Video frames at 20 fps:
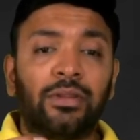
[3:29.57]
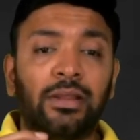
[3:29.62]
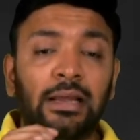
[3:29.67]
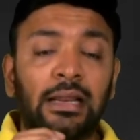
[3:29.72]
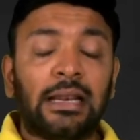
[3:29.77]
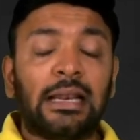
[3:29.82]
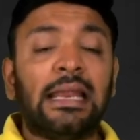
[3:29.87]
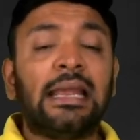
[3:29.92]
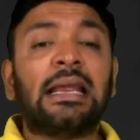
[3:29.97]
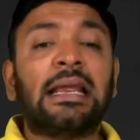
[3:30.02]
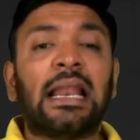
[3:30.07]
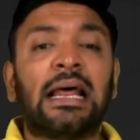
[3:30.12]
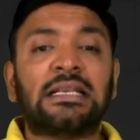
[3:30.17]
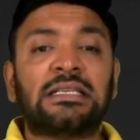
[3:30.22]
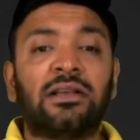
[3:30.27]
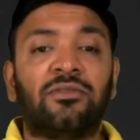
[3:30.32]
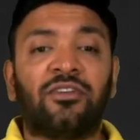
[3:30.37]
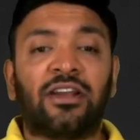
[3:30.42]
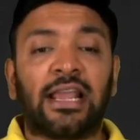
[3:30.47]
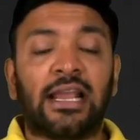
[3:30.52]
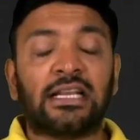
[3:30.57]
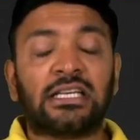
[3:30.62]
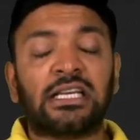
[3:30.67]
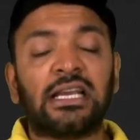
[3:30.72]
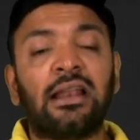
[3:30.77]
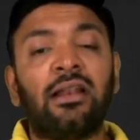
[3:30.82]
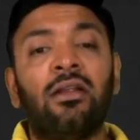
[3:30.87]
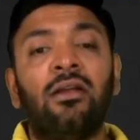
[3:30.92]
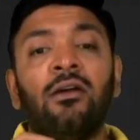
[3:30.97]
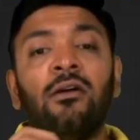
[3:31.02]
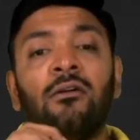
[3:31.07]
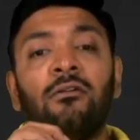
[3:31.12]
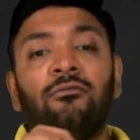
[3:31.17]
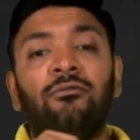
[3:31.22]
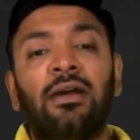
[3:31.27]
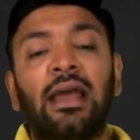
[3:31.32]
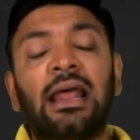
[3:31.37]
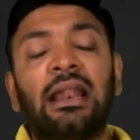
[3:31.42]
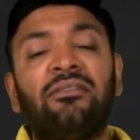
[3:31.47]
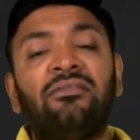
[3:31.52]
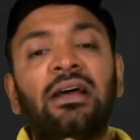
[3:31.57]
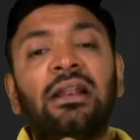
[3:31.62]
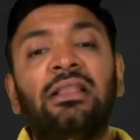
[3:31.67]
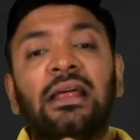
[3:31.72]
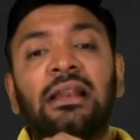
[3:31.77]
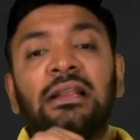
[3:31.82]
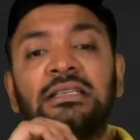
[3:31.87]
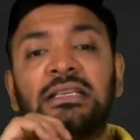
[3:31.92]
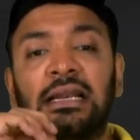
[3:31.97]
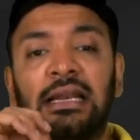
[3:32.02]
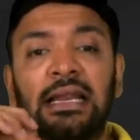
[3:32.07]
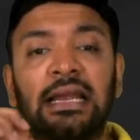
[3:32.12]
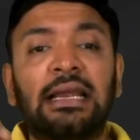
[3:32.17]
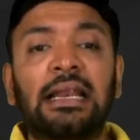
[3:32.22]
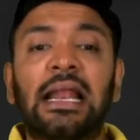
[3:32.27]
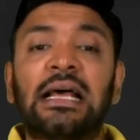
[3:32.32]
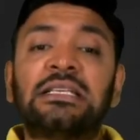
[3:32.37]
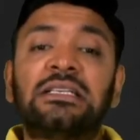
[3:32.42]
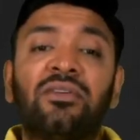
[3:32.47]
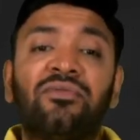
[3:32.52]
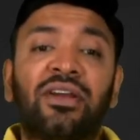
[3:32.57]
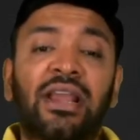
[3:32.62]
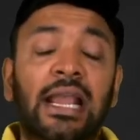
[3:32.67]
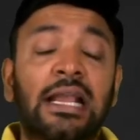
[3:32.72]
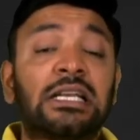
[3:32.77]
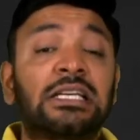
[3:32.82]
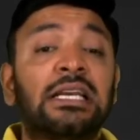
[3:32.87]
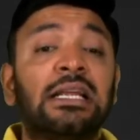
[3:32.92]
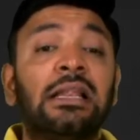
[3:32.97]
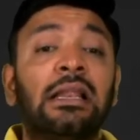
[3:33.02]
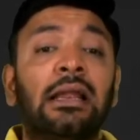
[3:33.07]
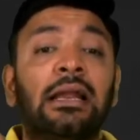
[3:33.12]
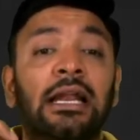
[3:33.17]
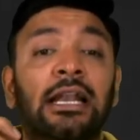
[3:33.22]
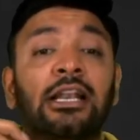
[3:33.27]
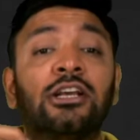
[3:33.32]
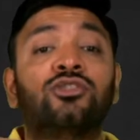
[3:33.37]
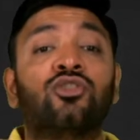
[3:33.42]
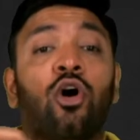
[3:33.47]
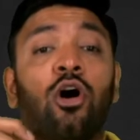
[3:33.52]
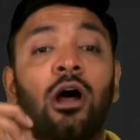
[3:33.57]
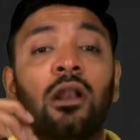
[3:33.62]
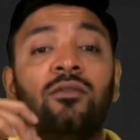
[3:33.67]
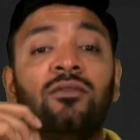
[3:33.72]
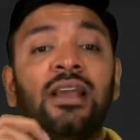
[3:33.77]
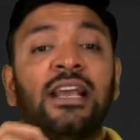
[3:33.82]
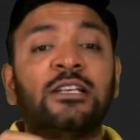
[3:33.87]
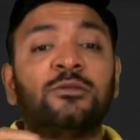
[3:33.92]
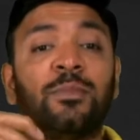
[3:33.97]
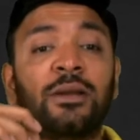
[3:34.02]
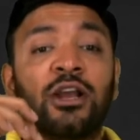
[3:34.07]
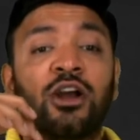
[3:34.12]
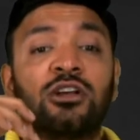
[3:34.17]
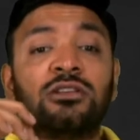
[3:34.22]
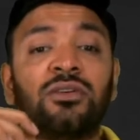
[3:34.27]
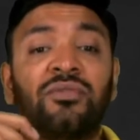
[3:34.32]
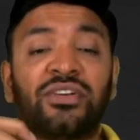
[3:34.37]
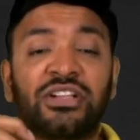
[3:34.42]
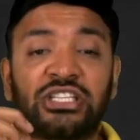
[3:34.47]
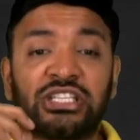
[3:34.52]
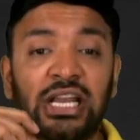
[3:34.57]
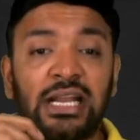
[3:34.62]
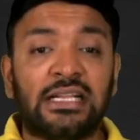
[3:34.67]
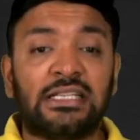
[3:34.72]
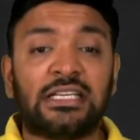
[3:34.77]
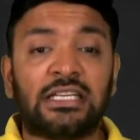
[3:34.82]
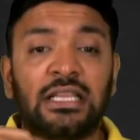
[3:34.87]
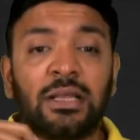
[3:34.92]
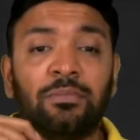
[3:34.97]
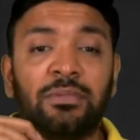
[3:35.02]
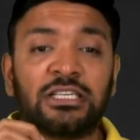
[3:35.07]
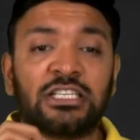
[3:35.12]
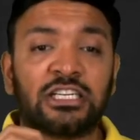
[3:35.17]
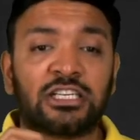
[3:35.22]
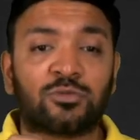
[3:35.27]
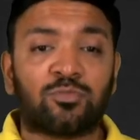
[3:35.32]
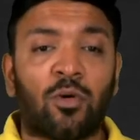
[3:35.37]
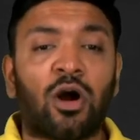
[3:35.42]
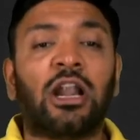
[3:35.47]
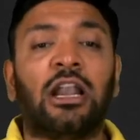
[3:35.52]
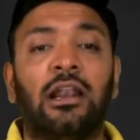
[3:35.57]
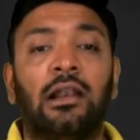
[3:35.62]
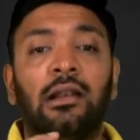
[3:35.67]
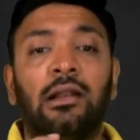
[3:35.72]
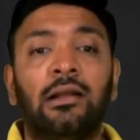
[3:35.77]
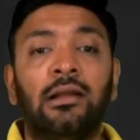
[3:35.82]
reclassification. Wherever there is a reclassification, it is always because of a change in the business model.